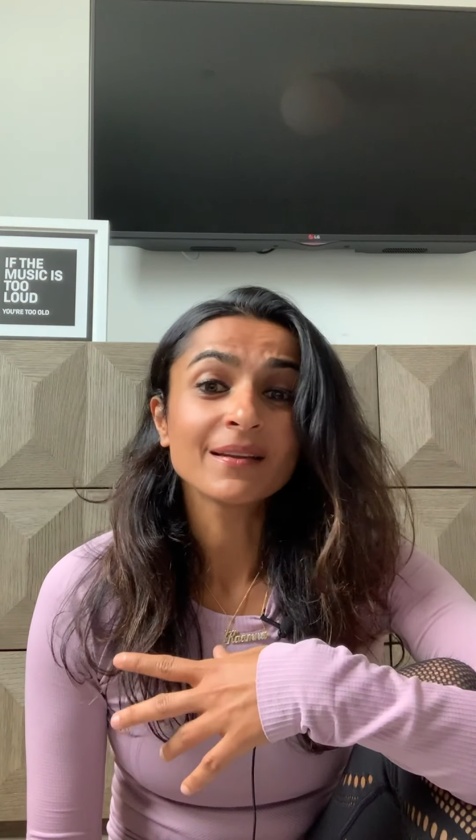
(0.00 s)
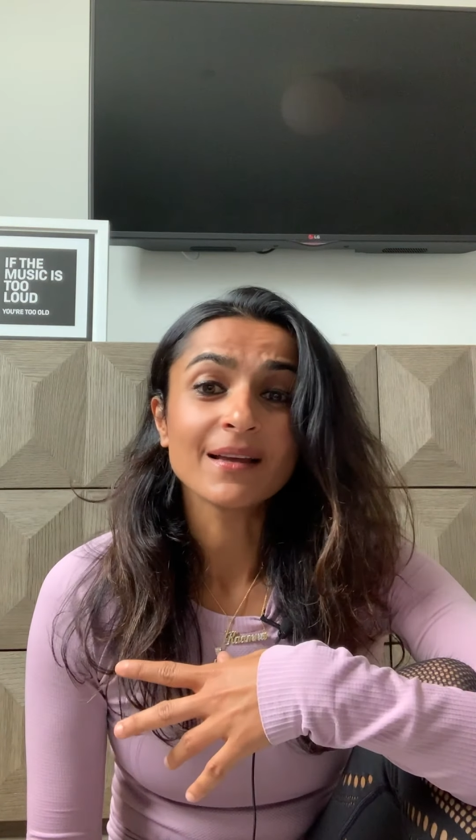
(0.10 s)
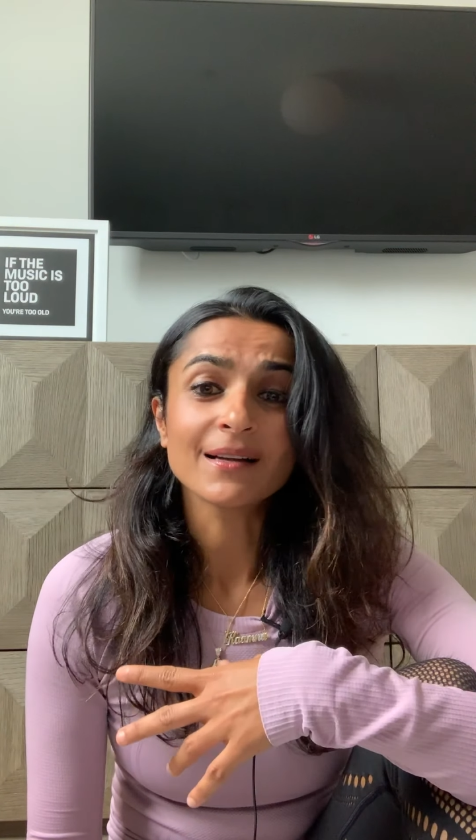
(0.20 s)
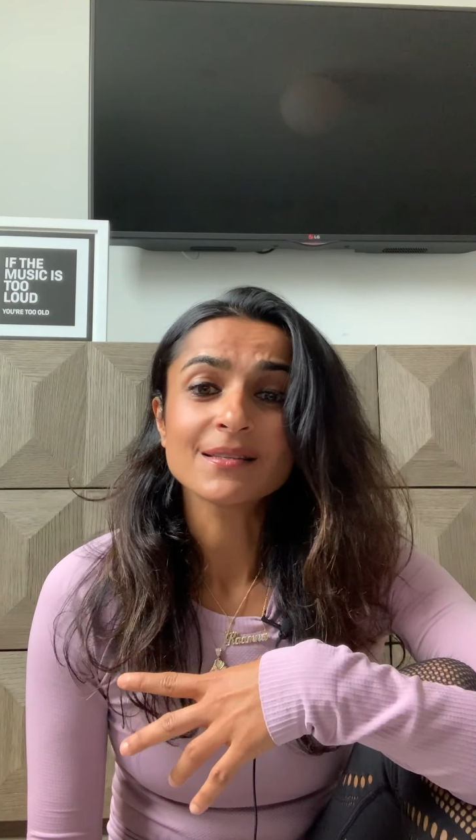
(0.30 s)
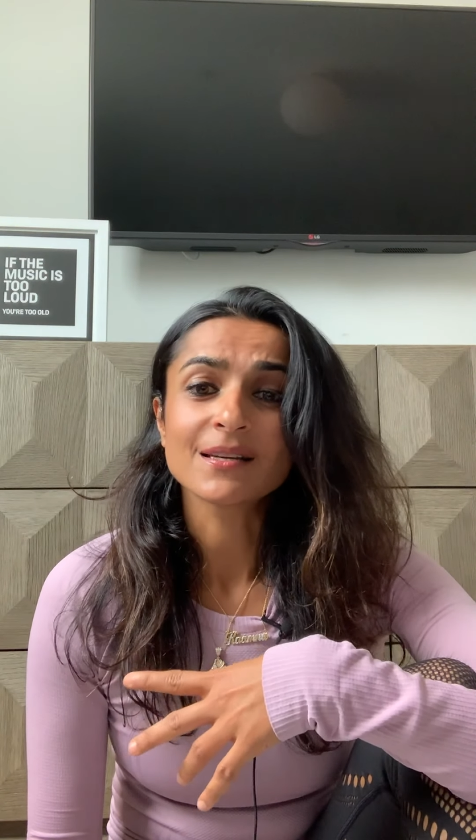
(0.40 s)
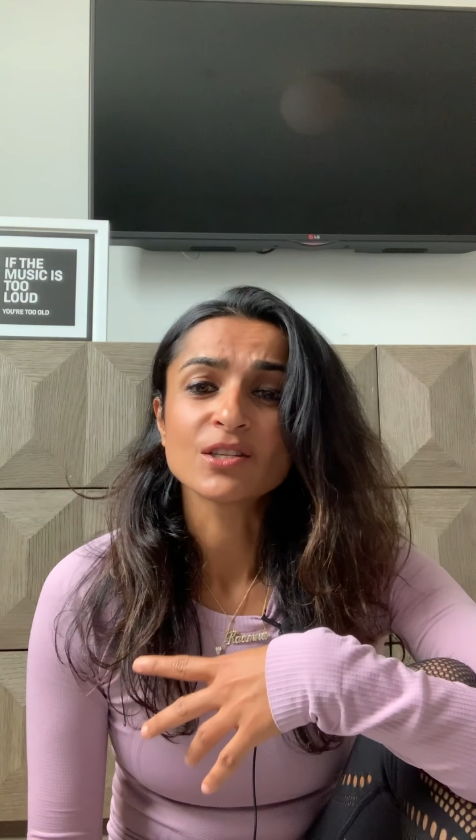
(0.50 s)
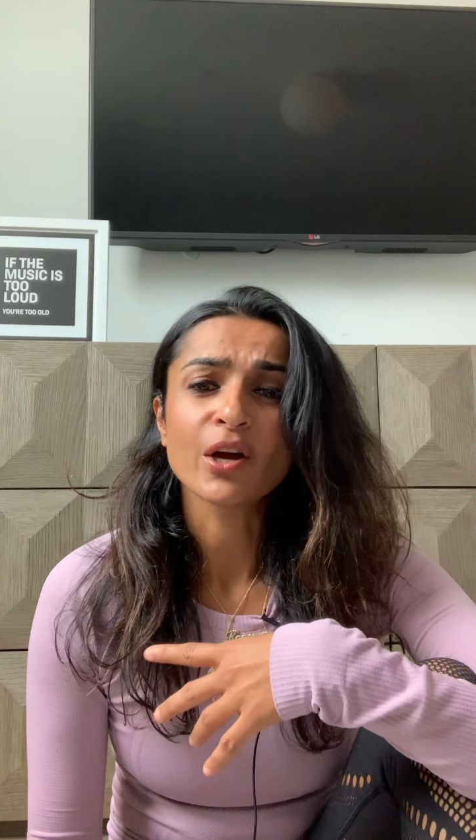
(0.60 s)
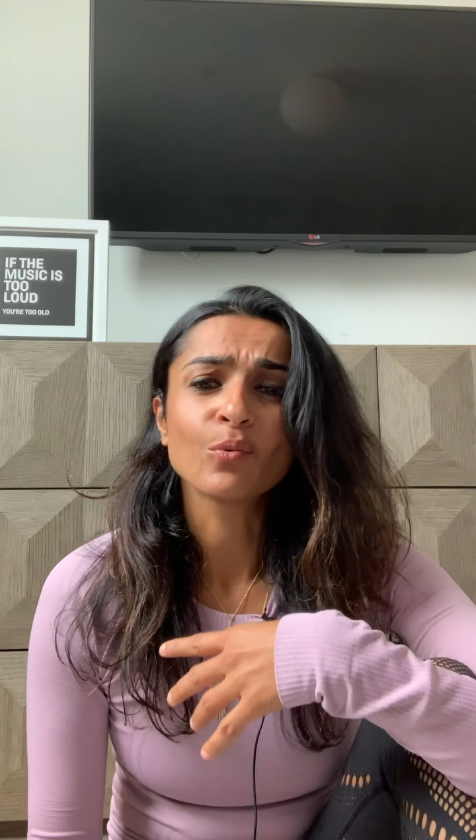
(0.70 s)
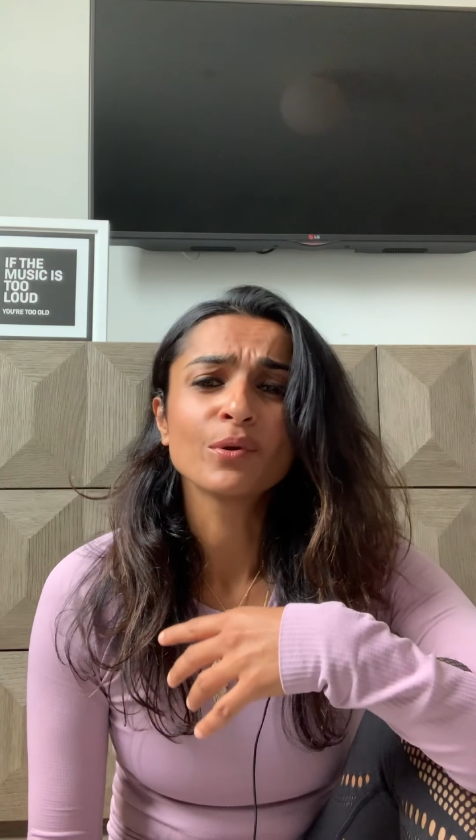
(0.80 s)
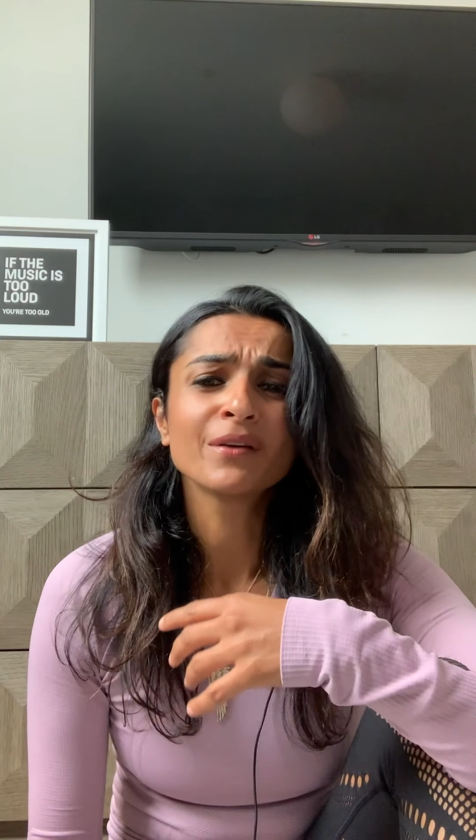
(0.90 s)
at that stage,
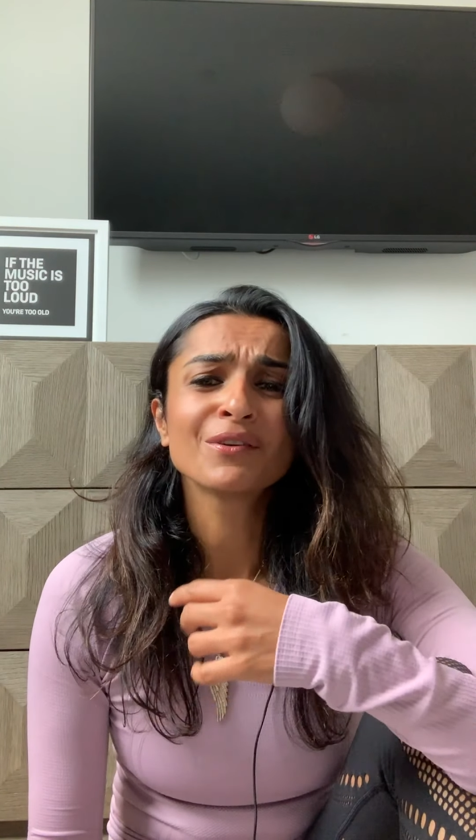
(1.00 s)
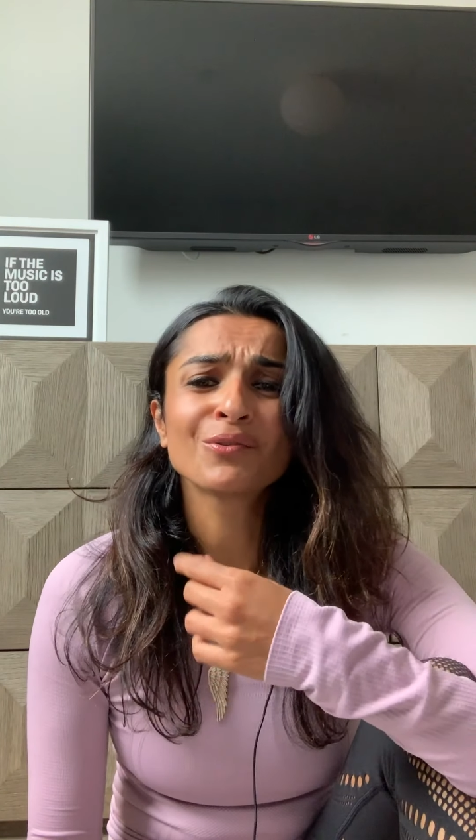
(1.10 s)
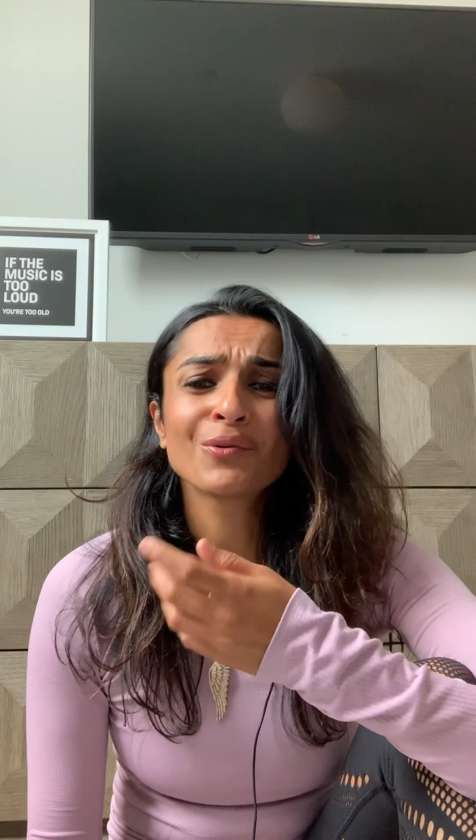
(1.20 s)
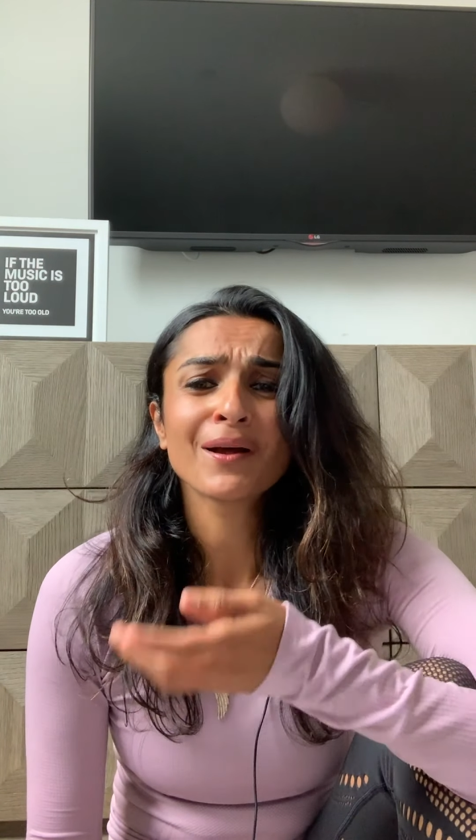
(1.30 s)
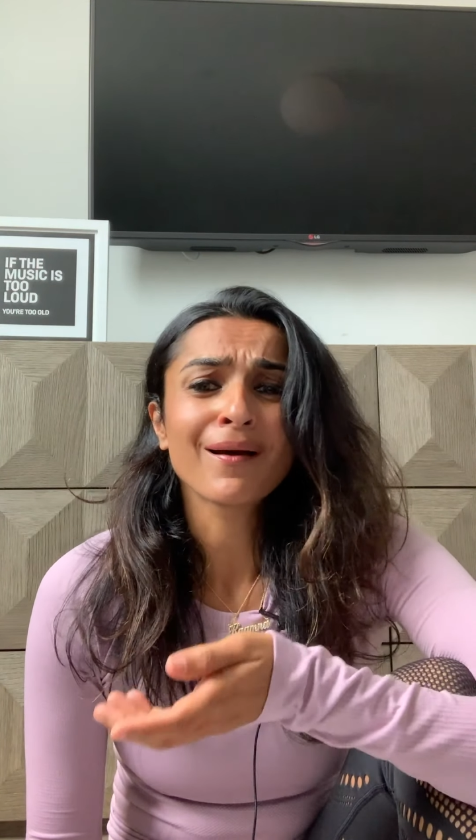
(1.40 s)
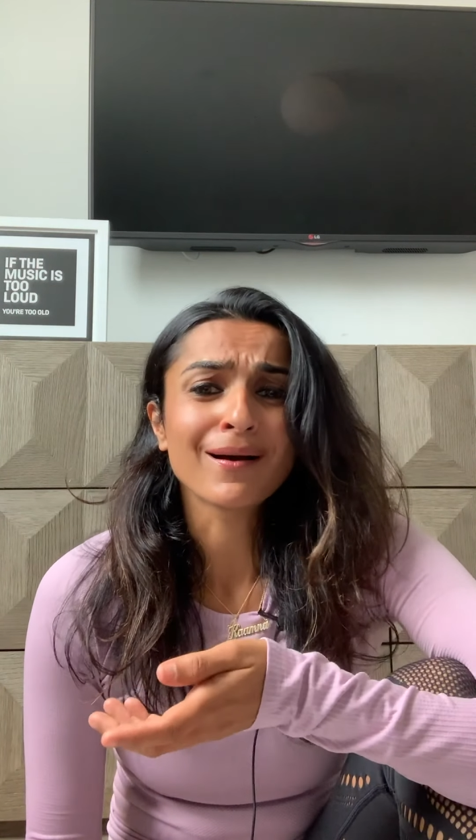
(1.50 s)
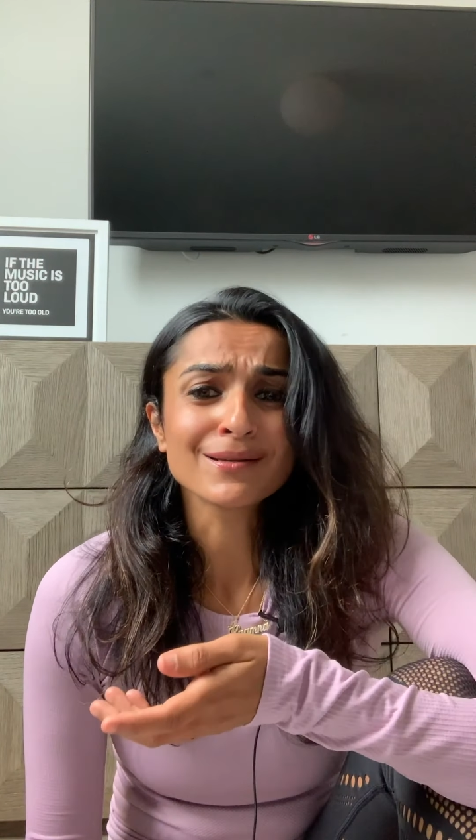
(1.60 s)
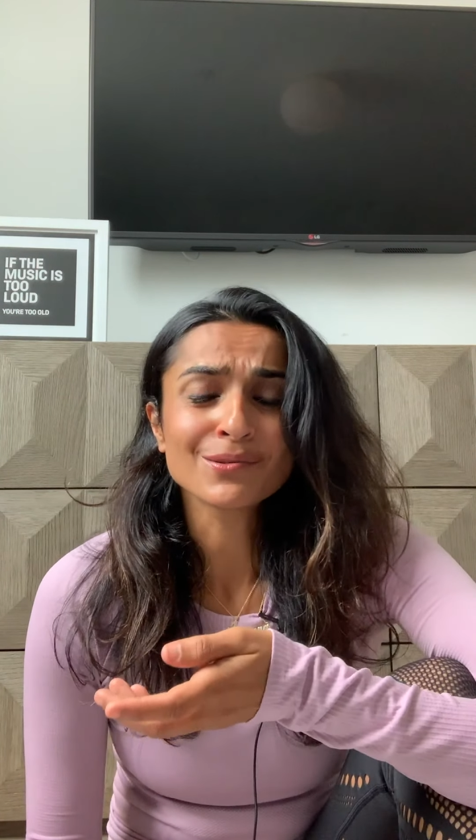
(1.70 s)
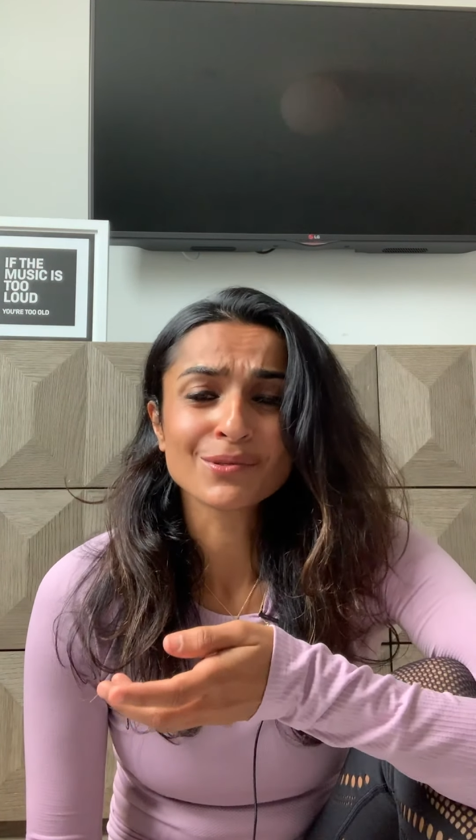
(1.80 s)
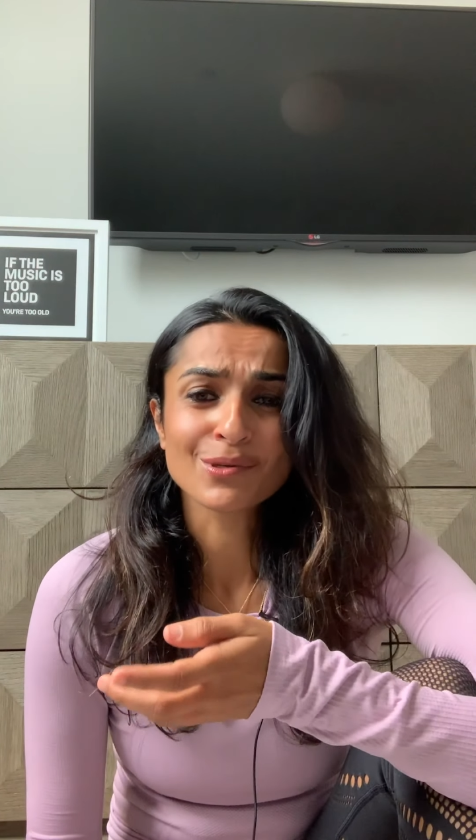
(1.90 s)
I wouldn't even have known how to
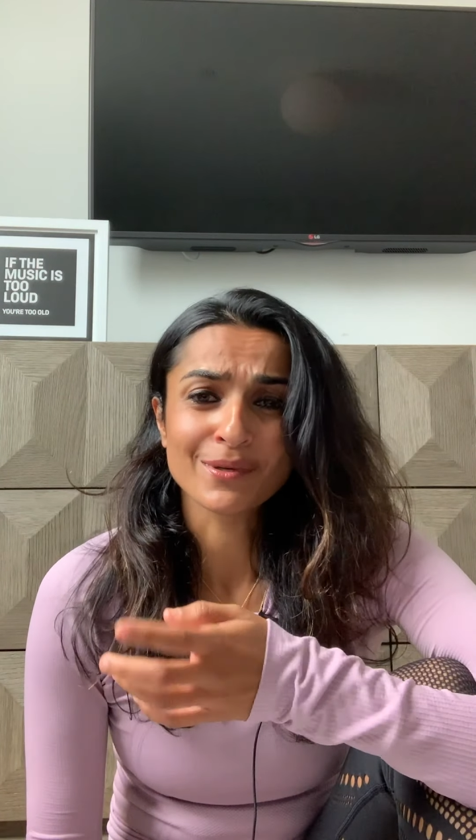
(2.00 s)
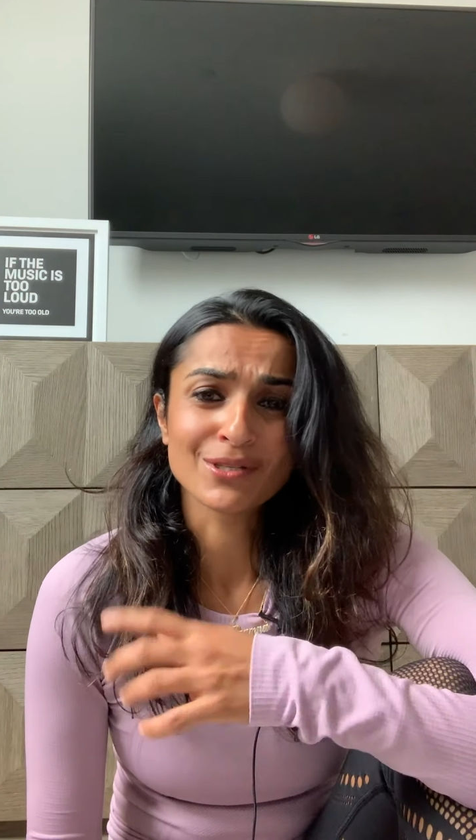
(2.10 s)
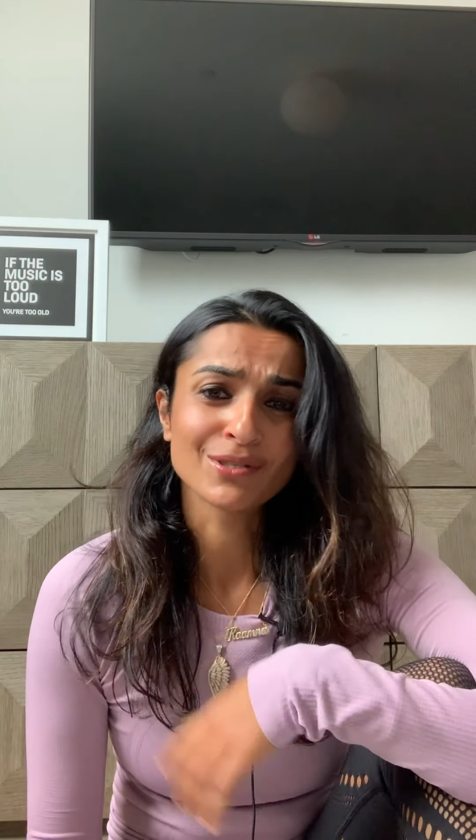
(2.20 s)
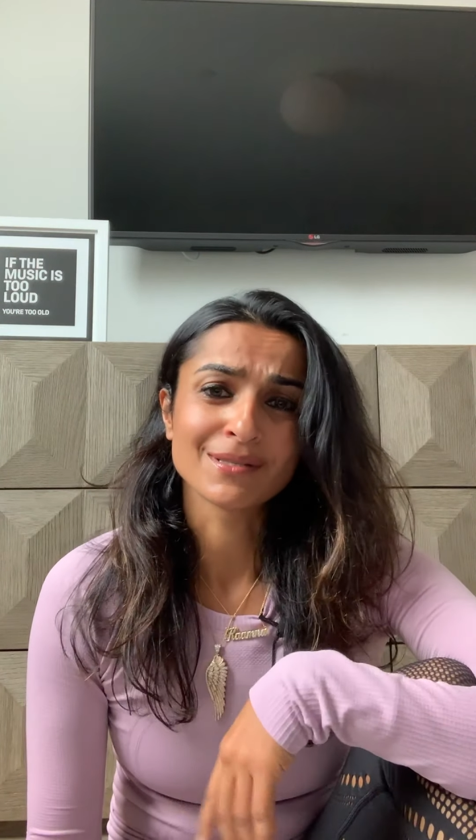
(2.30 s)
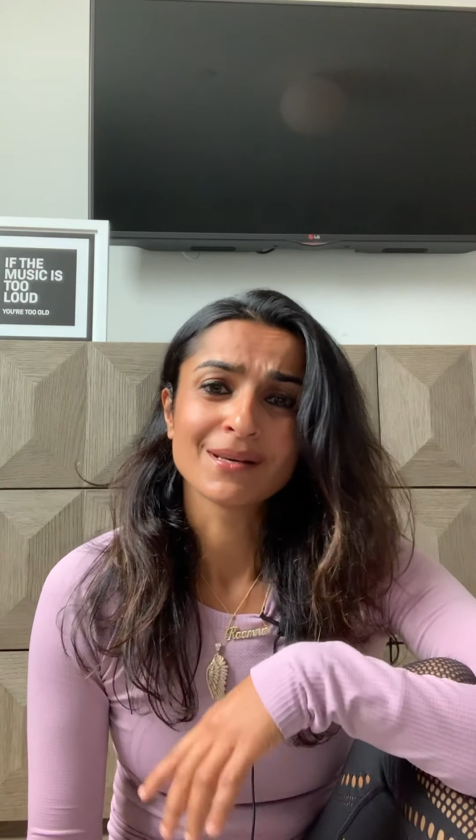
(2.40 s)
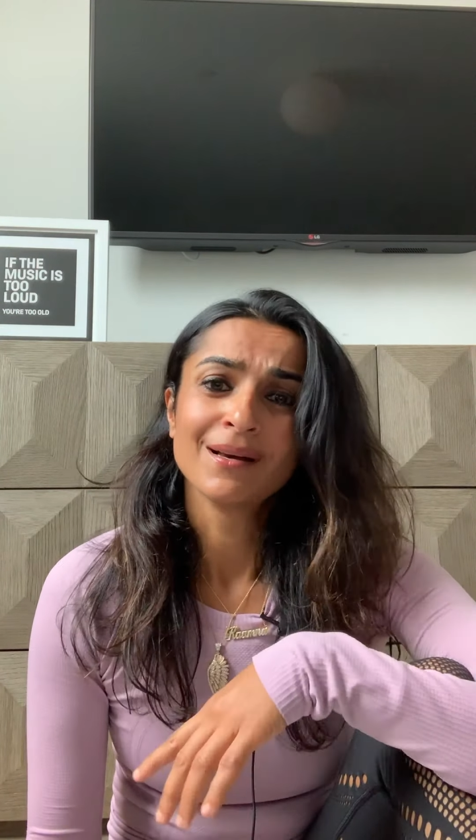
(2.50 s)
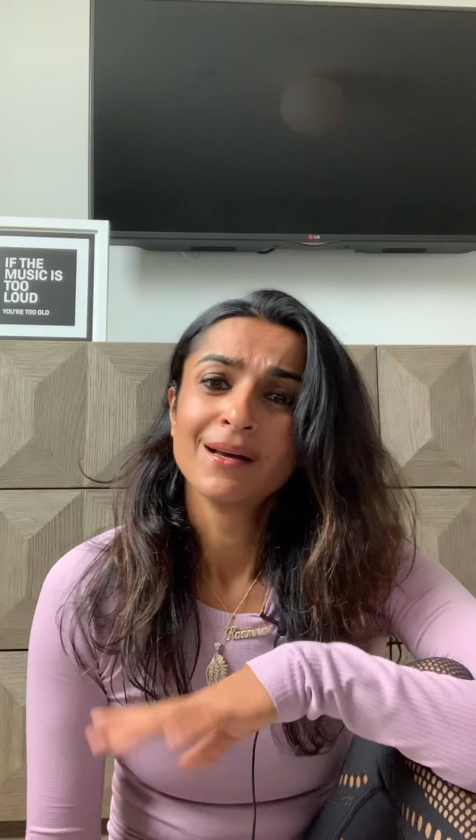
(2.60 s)
ask those questions,